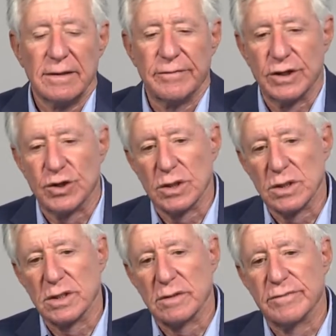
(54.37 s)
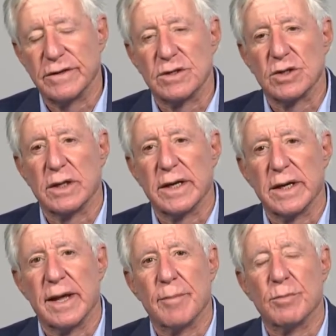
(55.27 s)
fissures and fistulae
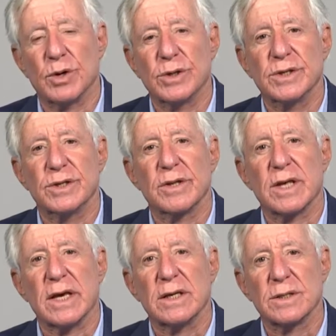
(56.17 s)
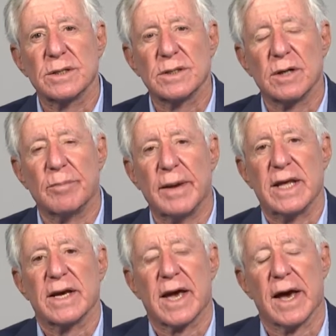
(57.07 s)
and hemorrhoids and things on
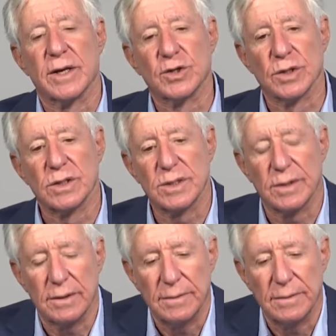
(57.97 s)
many occasions.